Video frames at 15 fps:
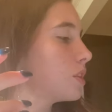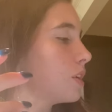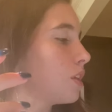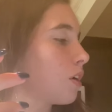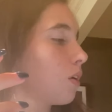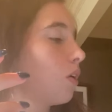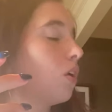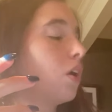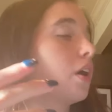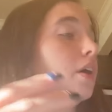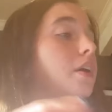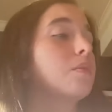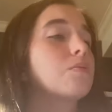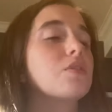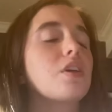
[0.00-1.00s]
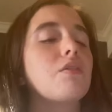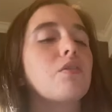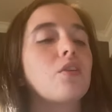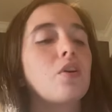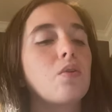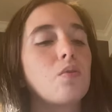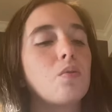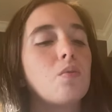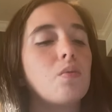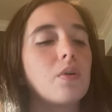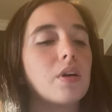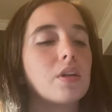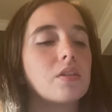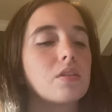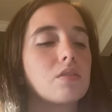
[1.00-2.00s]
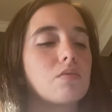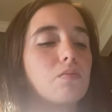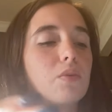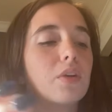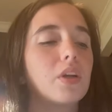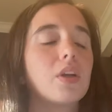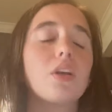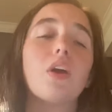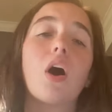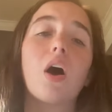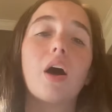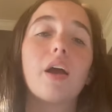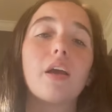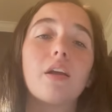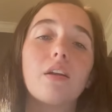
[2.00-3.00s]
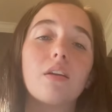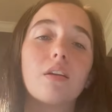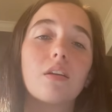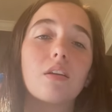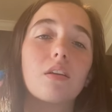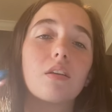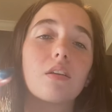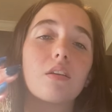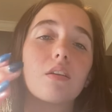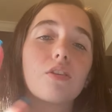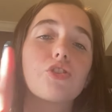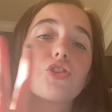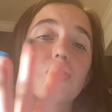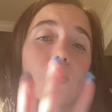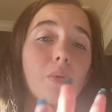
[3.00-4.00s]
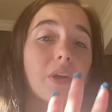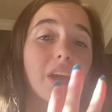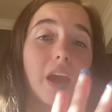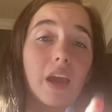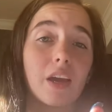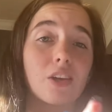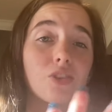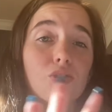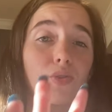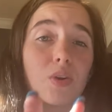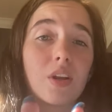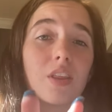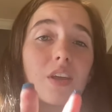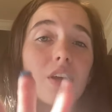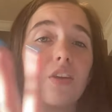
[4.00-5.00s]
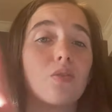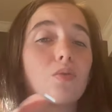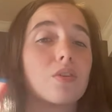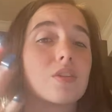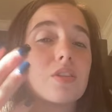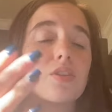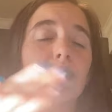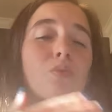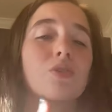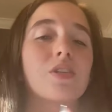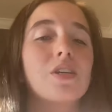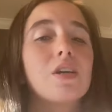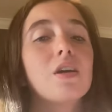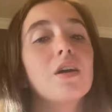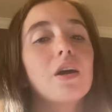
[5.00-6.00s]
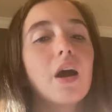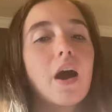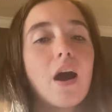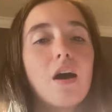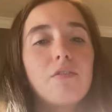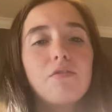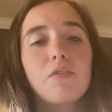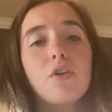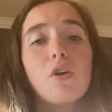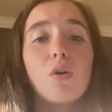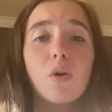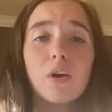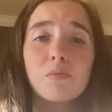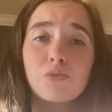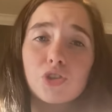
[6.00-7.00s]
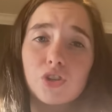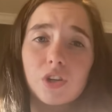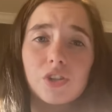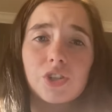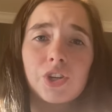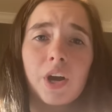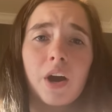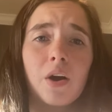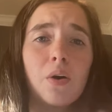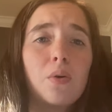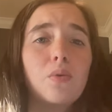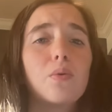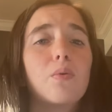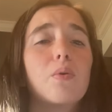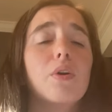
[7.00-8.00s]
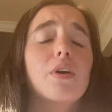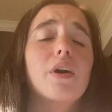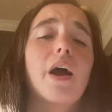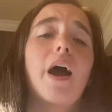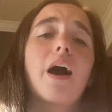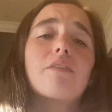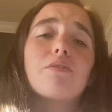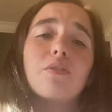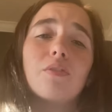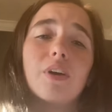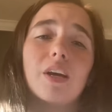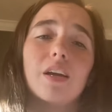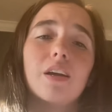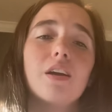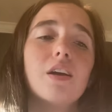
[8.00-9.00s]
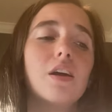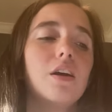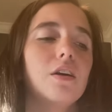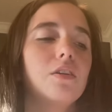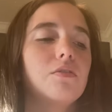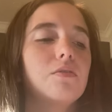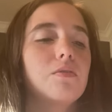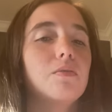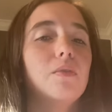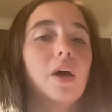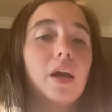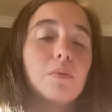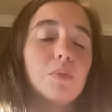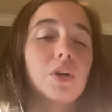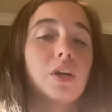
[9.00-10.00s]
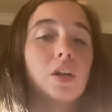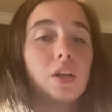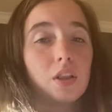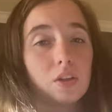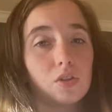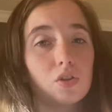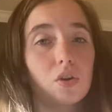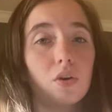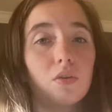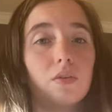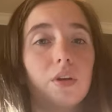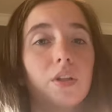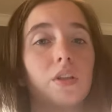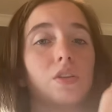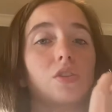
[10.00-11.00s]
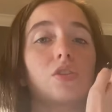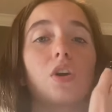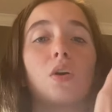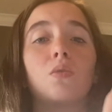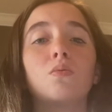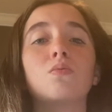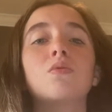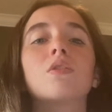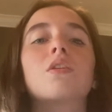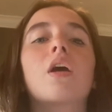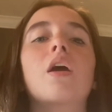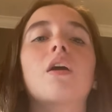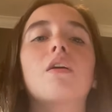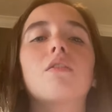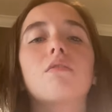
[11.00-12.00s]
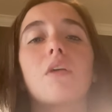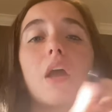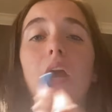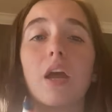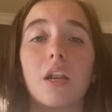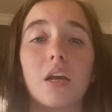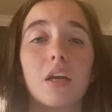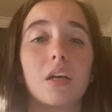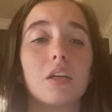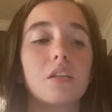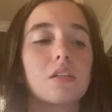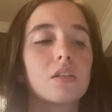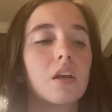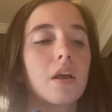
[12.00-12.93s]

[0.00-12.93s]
their arms, even though it's really not showing hands or anything. You can still see half of their arm stretched out or half of it like being in the stones, like the head is.